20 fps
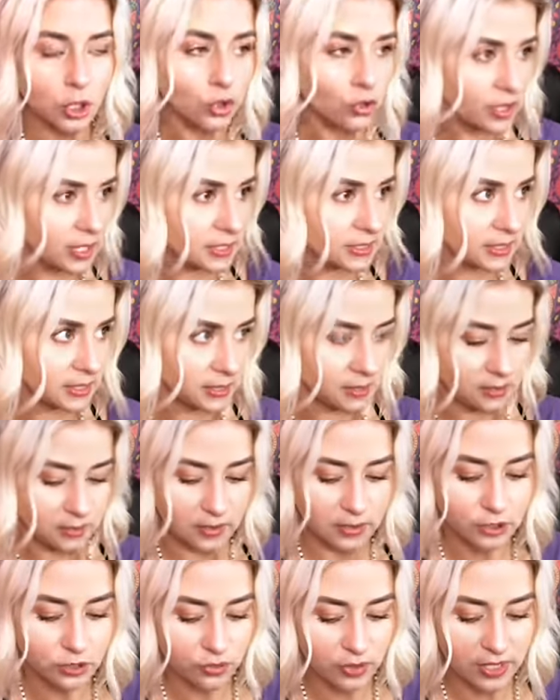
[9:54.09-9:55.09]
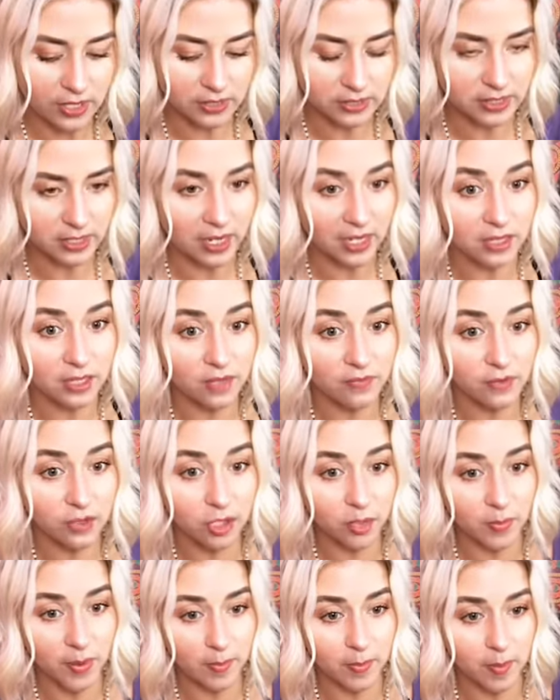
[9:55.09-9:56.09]
Crazy, it's crazy. I love a
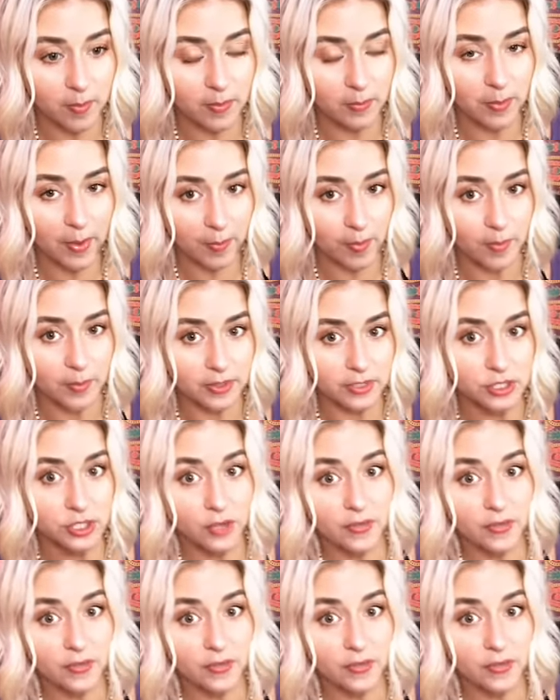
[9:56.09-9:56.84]
good peppermint.